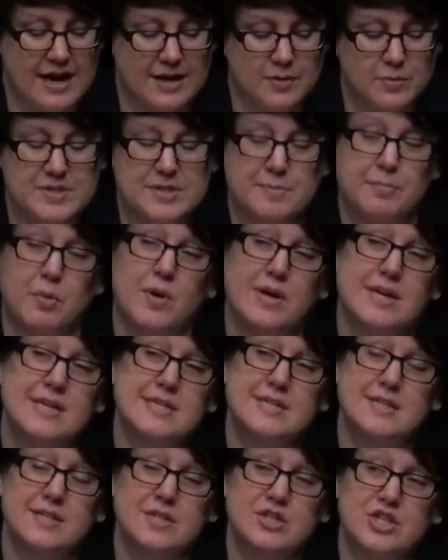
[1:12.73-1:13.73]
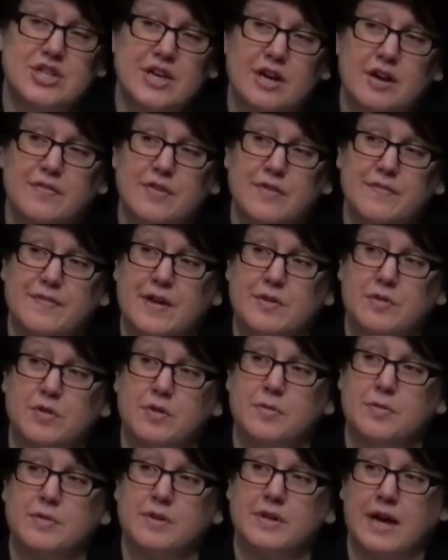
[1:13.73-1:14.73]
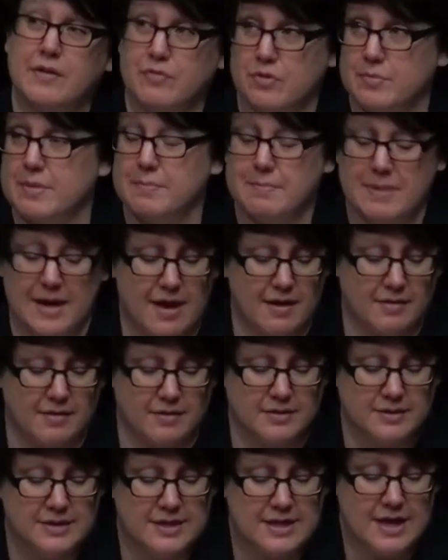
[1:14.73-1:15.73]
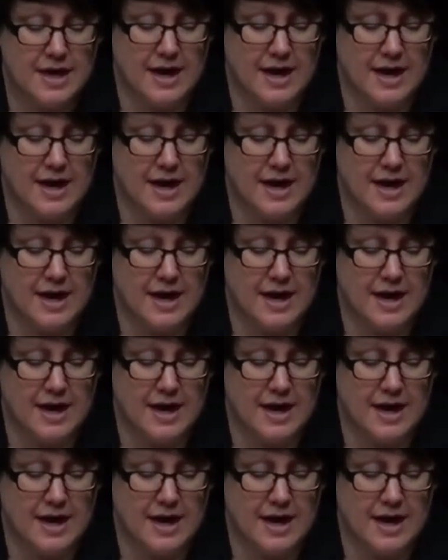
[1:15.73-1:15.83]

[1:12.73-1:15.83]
was appointed to the chair of a federal government panel,